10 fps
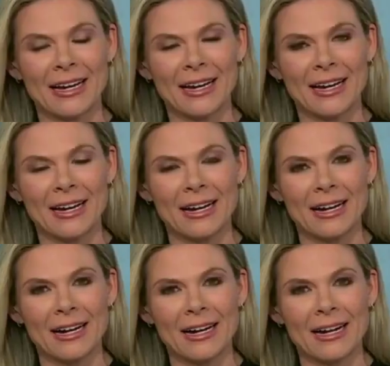
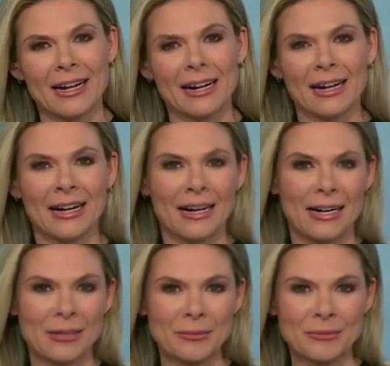
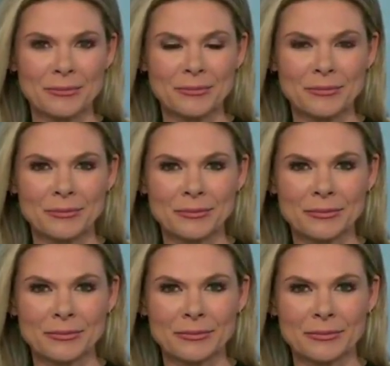
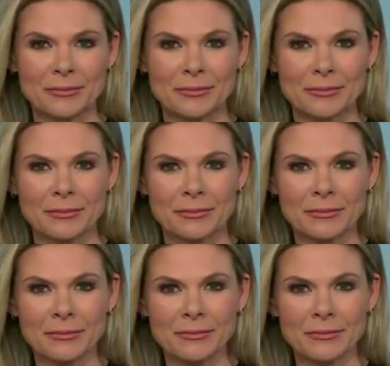
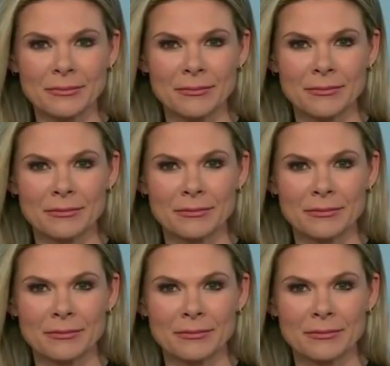(not speaking)